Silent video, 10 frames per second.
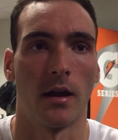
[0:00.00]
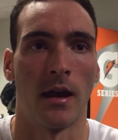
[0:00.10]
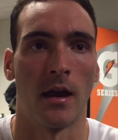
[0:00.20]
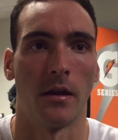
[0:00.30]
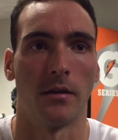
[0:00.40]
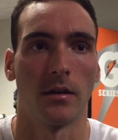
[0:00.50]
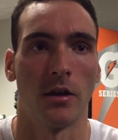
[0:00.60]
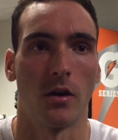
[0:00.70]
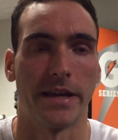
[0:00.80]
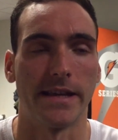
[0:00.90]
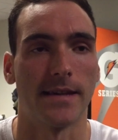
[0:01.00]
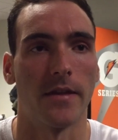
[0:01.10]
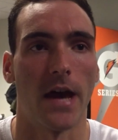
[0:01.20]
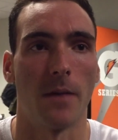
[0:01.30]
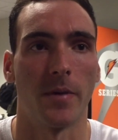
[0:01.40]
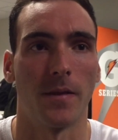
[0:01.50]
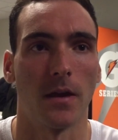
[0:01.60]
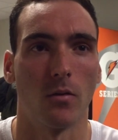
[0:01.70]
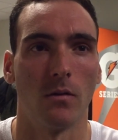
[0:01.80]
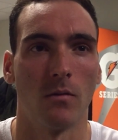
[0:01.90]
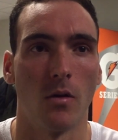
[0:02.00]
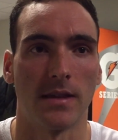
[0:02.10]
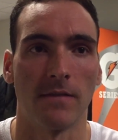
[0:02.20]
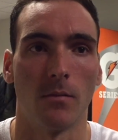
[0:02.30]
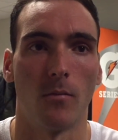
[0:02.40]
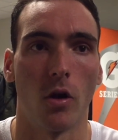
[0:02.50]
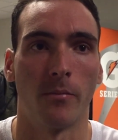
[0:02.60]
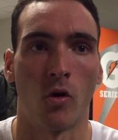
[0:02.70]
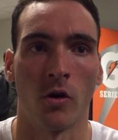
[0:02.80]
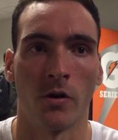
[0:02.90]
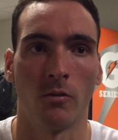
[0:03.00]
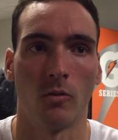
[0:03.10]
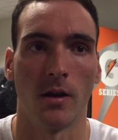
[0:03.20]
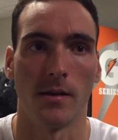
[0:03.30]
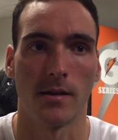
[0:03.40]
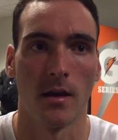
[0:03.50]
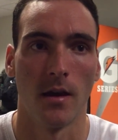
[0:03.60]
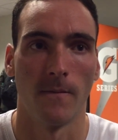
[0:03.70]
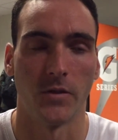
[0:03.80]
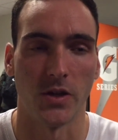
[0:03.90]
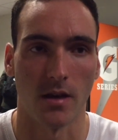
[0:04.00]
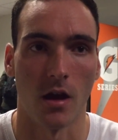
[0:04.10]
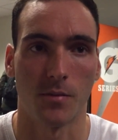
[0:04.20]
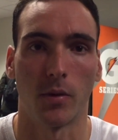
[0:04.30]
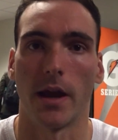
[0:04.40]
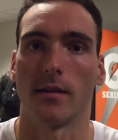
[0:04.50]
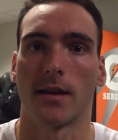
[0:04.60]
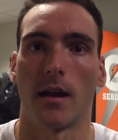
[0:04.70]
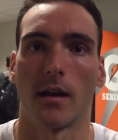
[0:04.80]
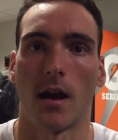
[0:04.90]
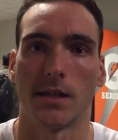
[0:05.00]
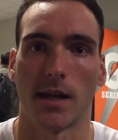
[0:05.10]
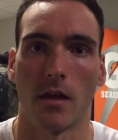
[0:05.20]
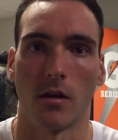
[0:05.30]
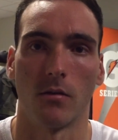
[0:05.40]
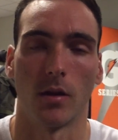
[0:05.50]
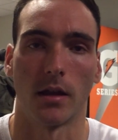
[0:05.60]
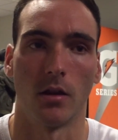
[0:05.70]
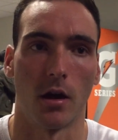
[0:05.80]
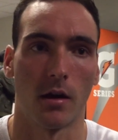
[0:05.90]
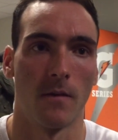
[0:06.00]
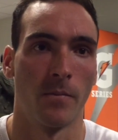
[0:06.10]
And, you know, he said that, but I think what was even more important was just us players kind of got together and were like, look,